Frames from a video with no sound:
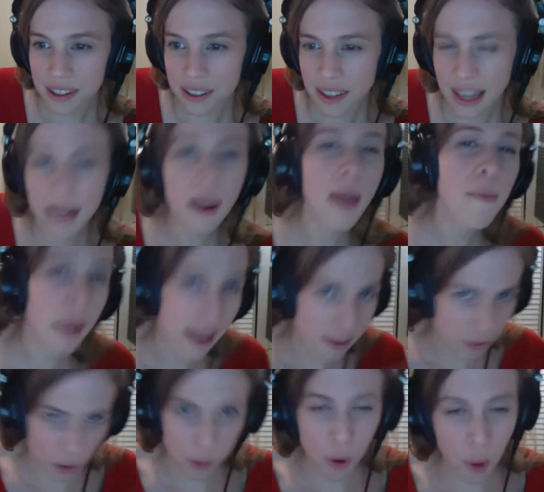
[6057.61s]
and and by
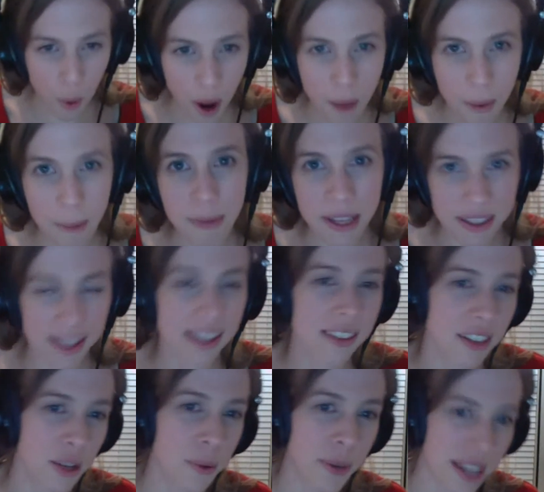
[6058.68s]
grow up i mean like
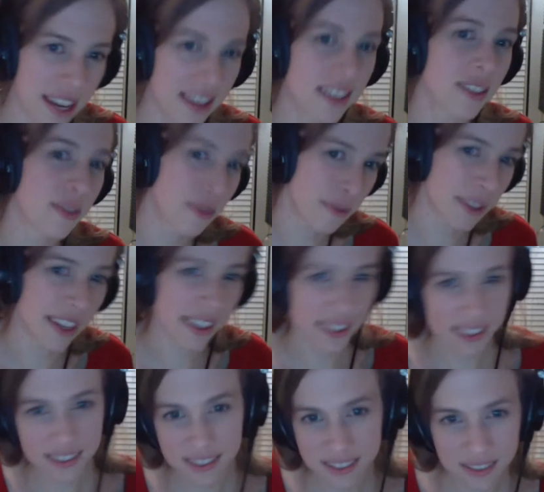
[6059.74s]
you were kids from like
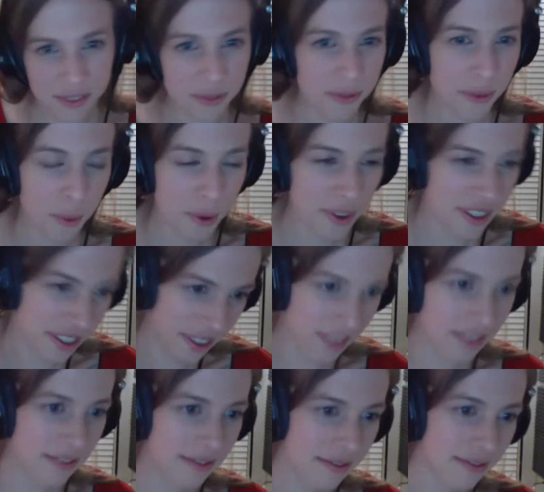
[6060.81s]
4 to
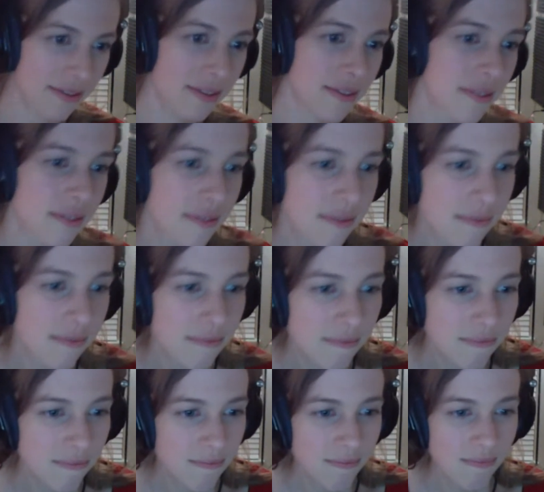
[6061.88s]

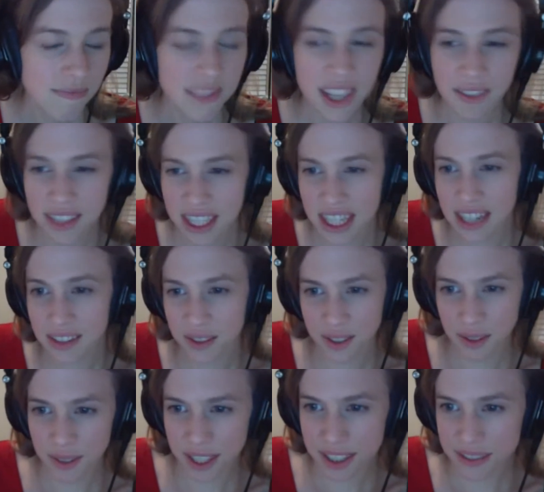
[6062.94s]
17 or something